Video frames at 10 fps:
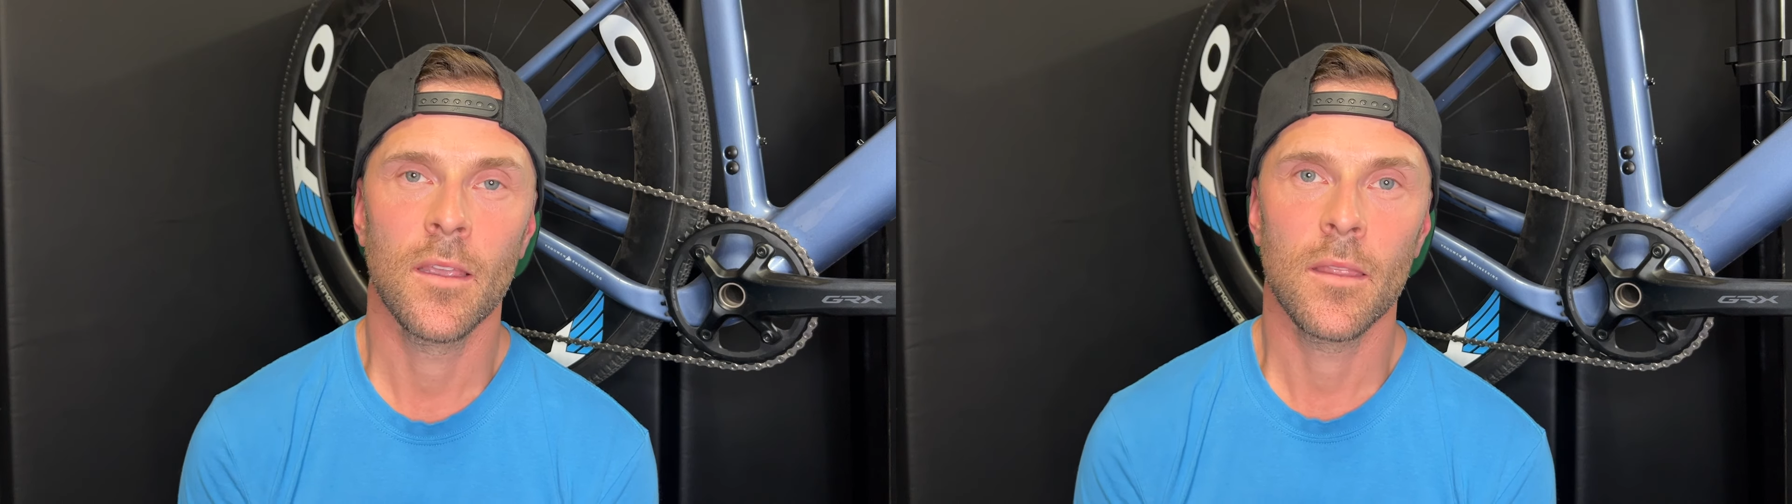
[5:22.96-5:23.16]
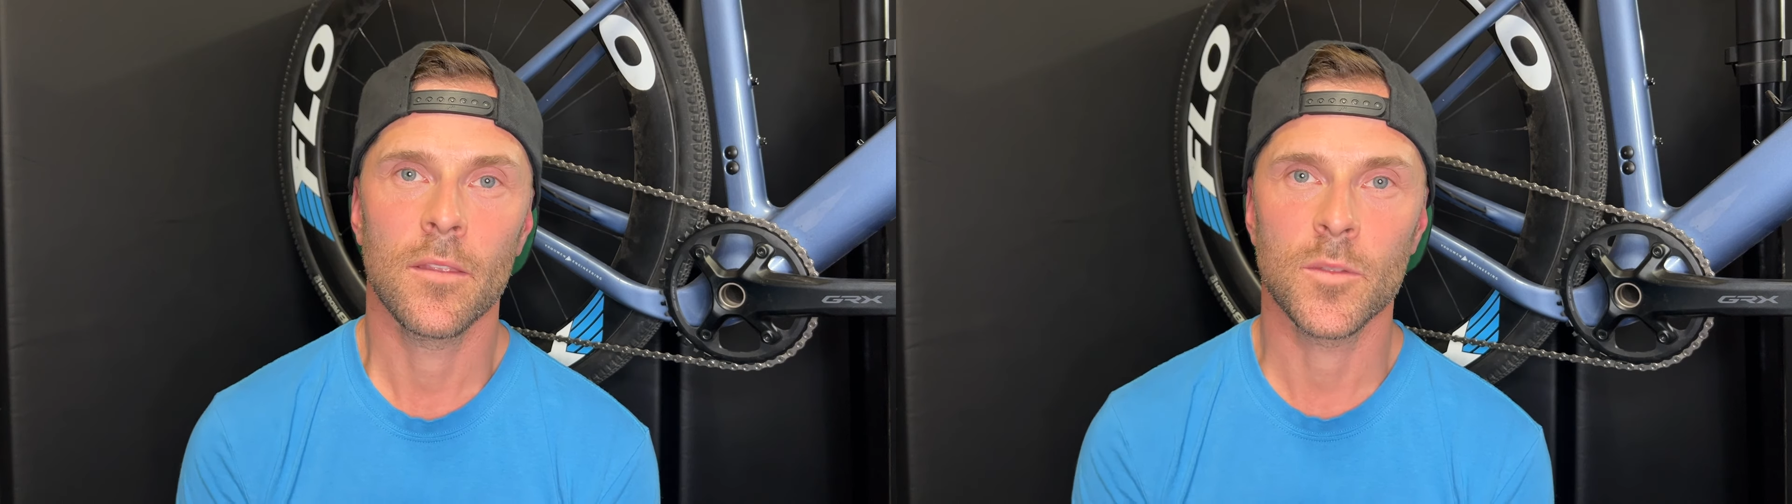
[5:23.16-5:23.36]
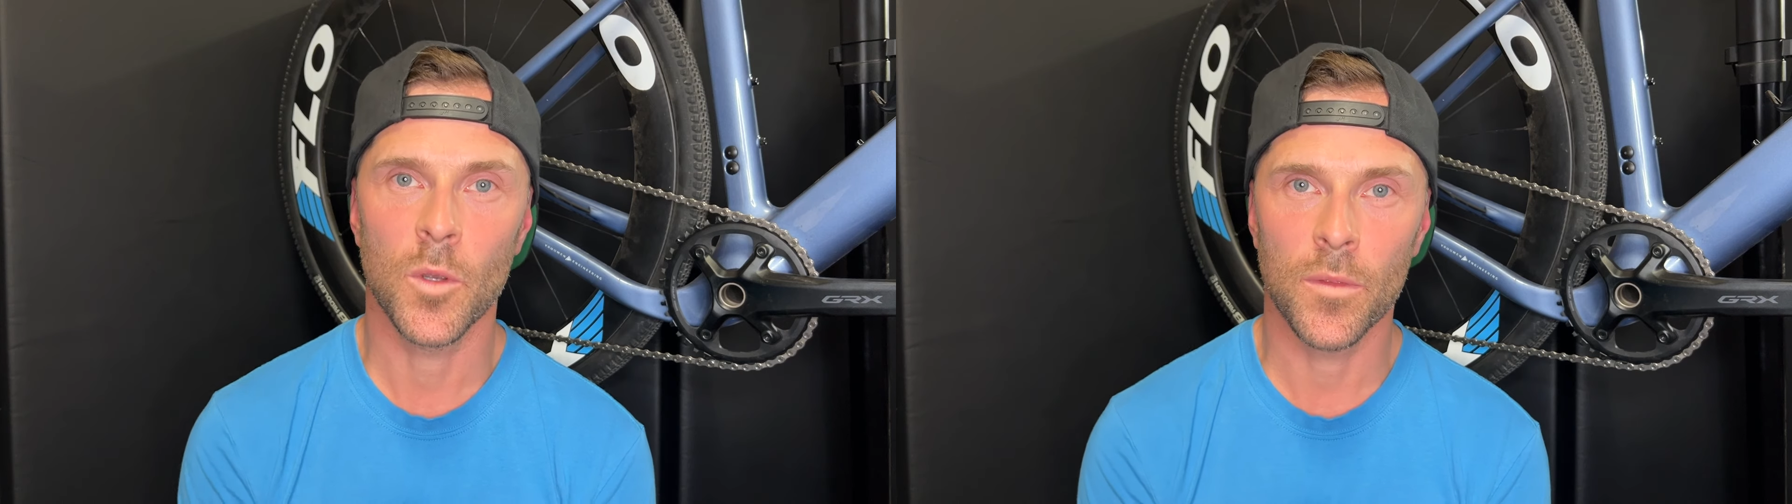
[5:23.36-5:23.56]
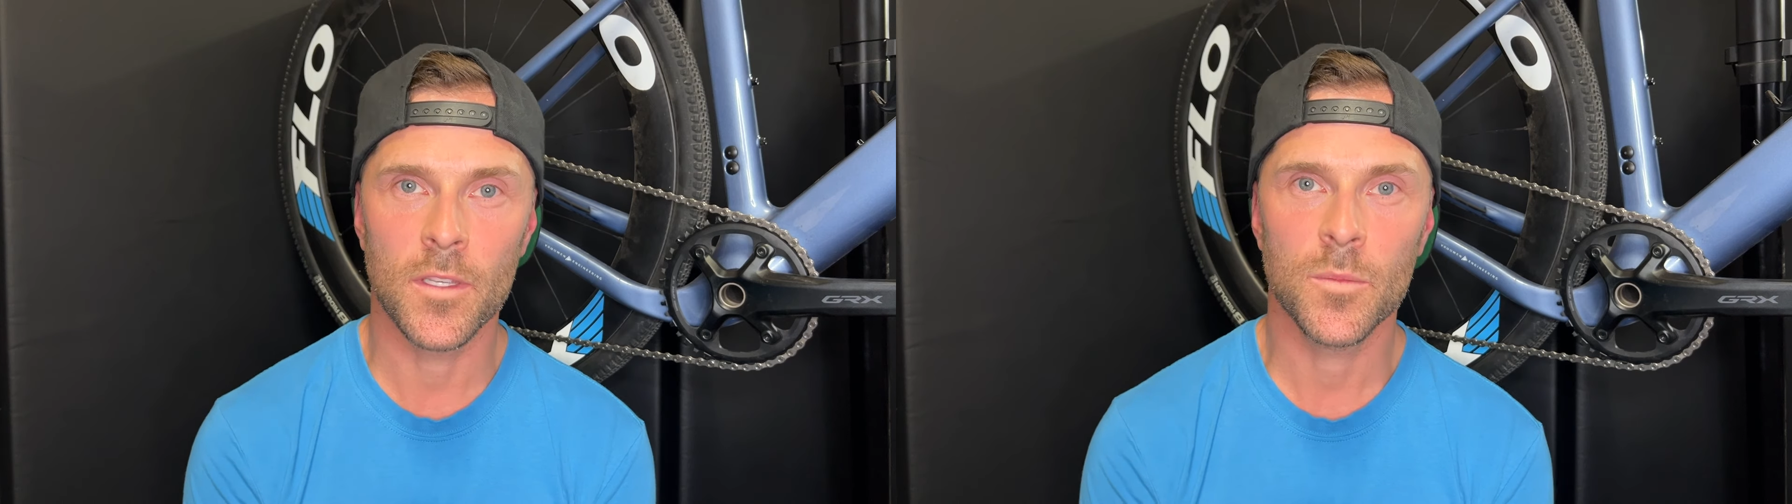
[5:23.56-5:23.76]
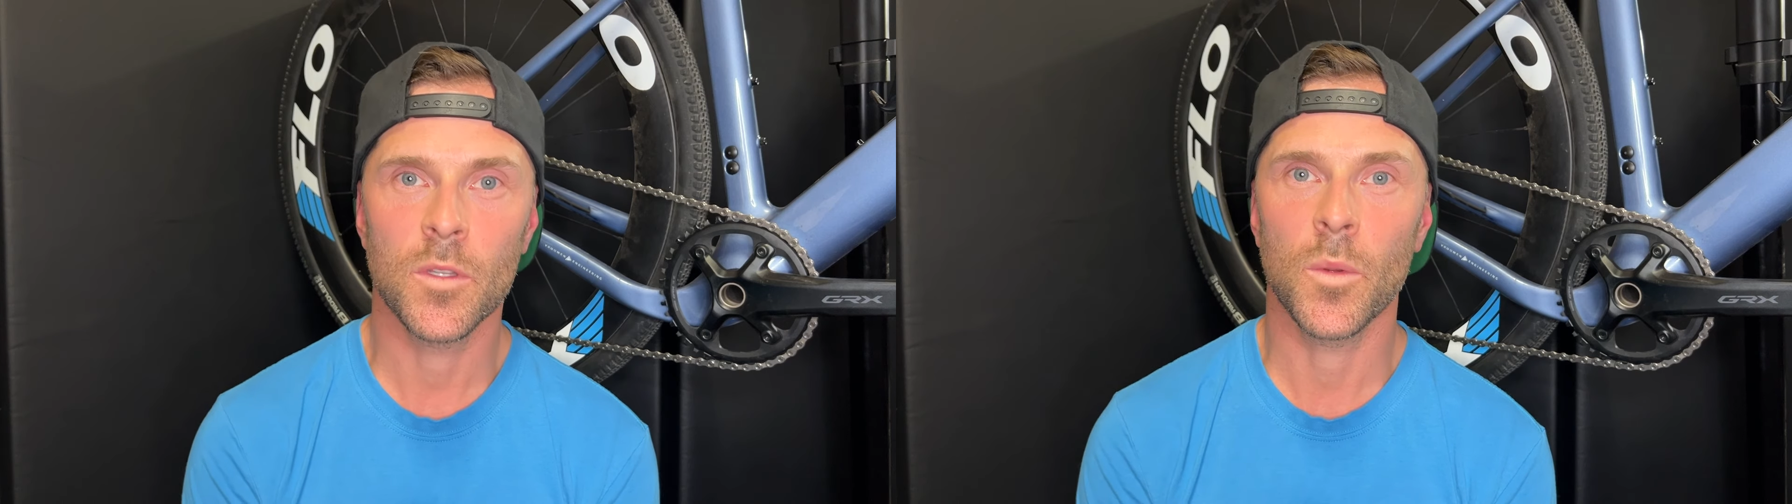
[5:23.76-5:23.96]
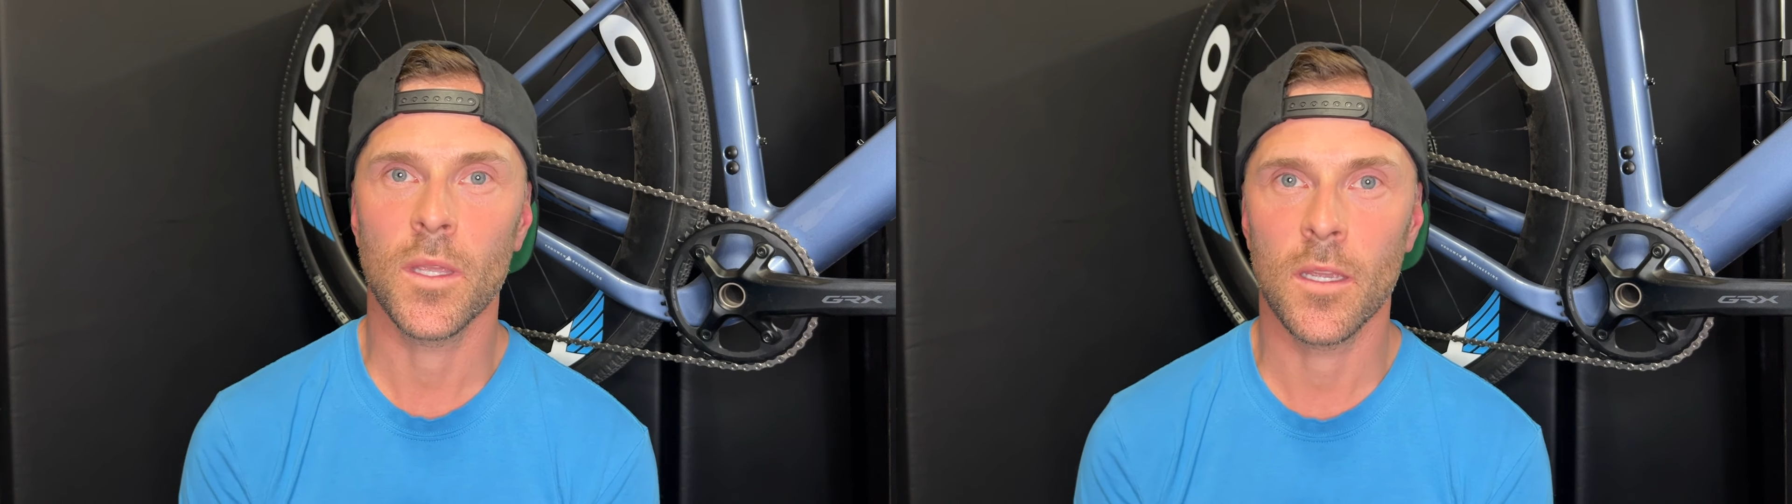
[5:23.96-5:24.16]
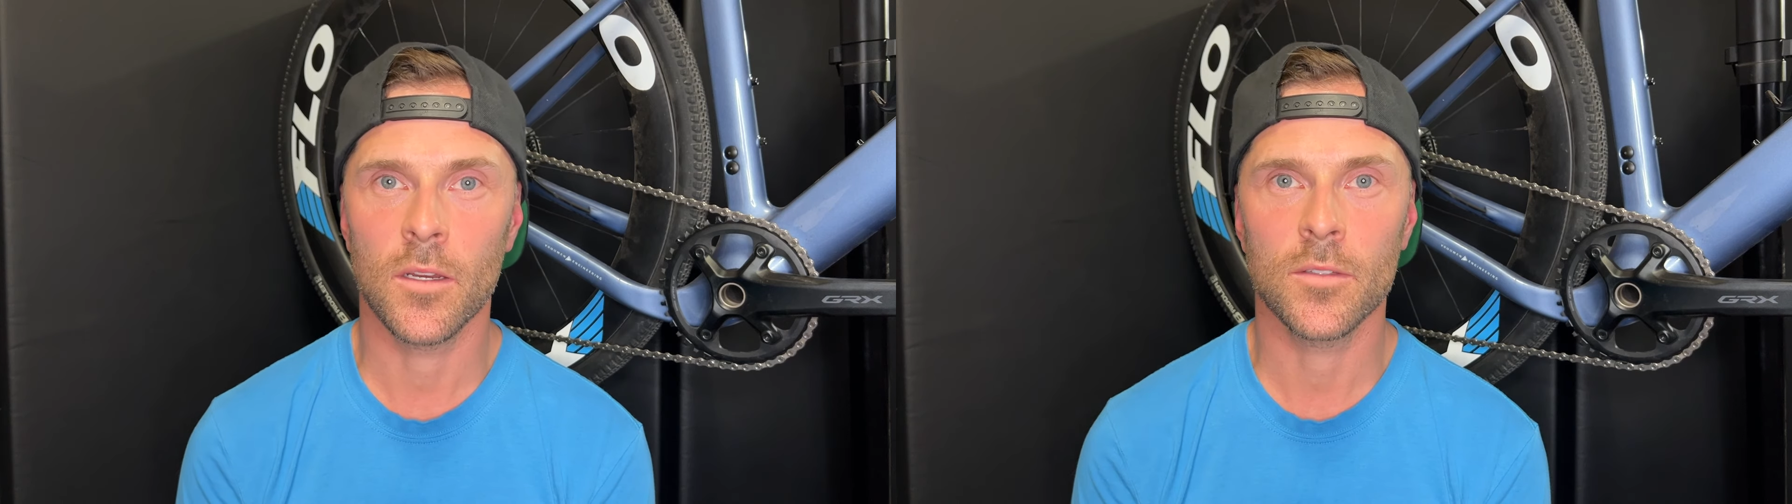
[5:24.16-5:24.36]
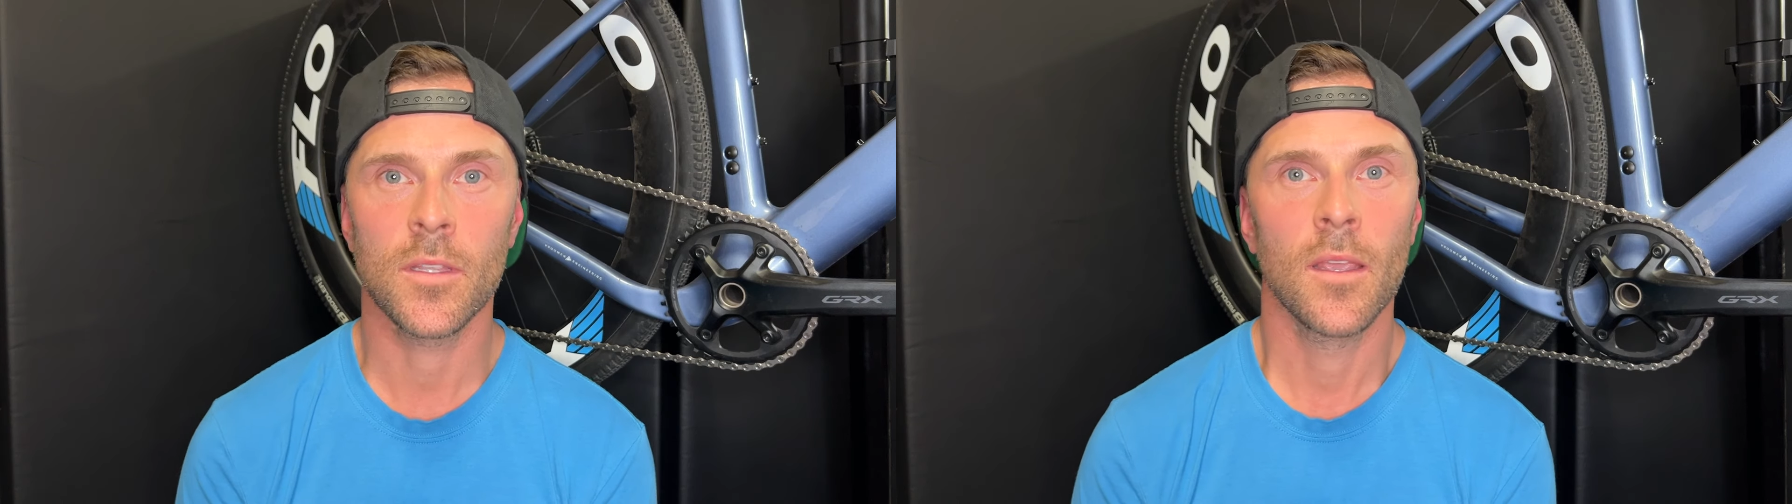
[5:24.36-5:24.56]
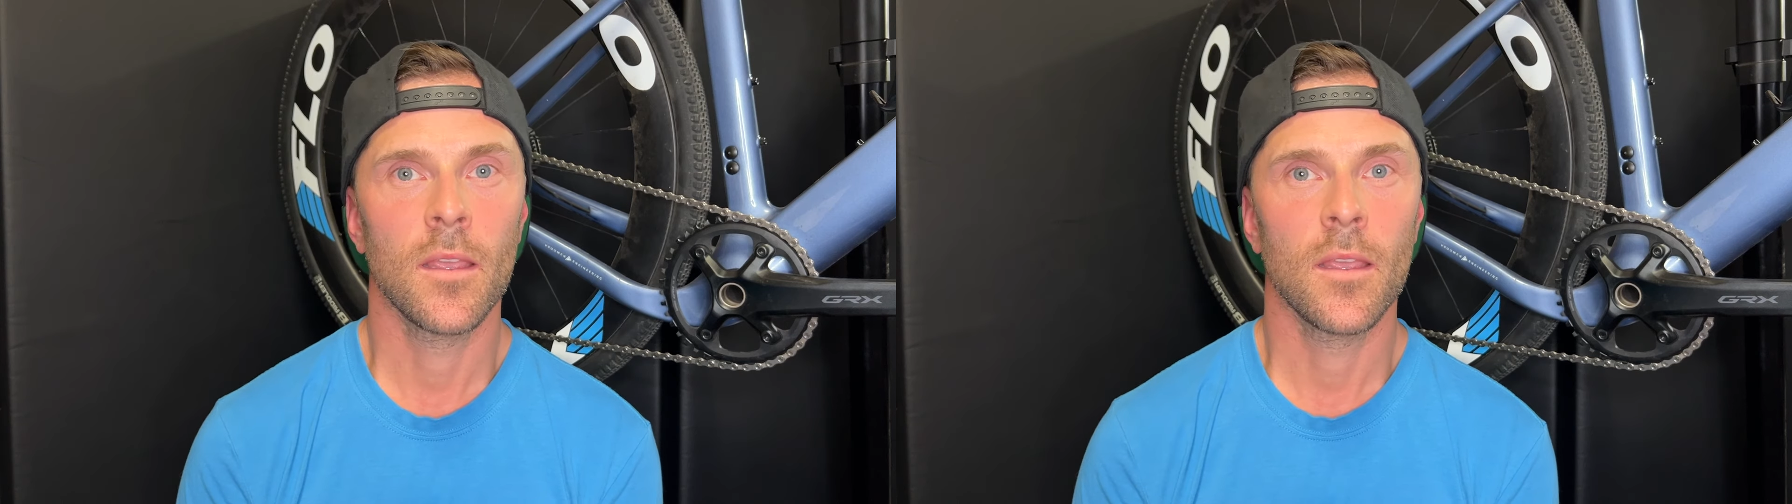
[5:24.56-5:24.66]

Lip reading: The smoothness between gears,